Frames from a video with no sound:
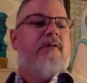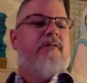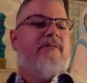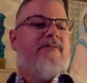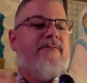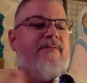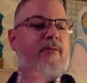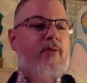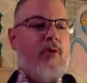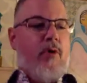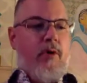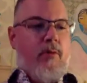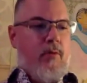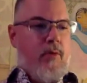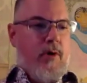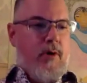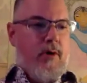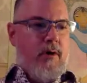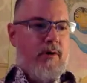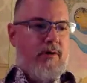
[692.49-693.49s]
Four
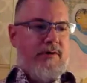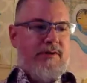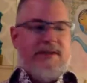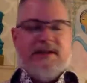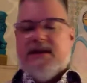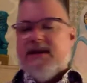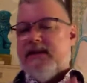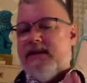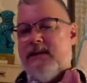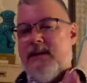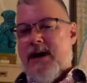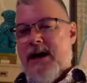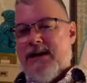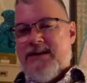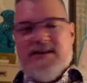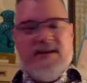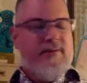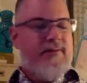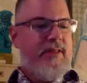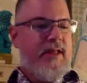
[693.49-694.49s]
words,
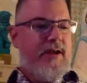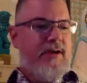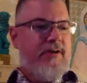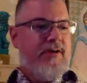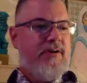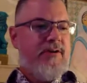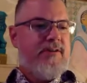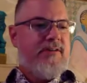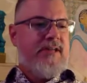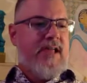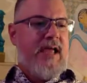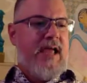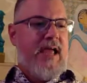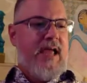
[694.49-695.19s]
lots of letters,